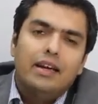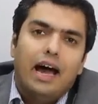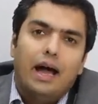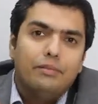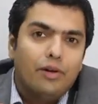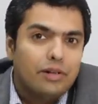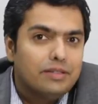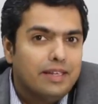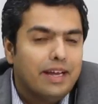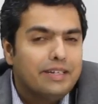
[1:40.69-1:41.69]
I am Dr.
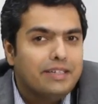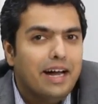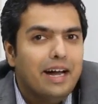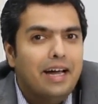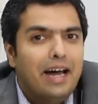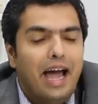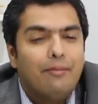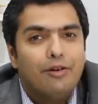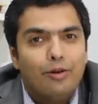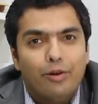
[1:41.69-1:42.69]
Snehal Shah. I
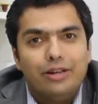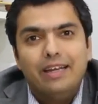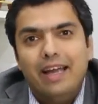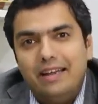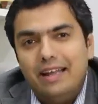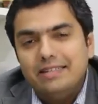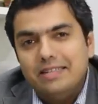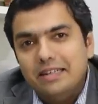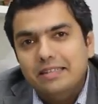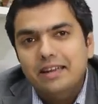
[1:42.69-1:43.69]
am a robotic head neck
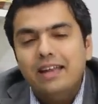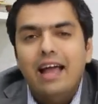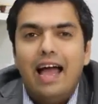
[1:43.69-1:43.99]
surgeon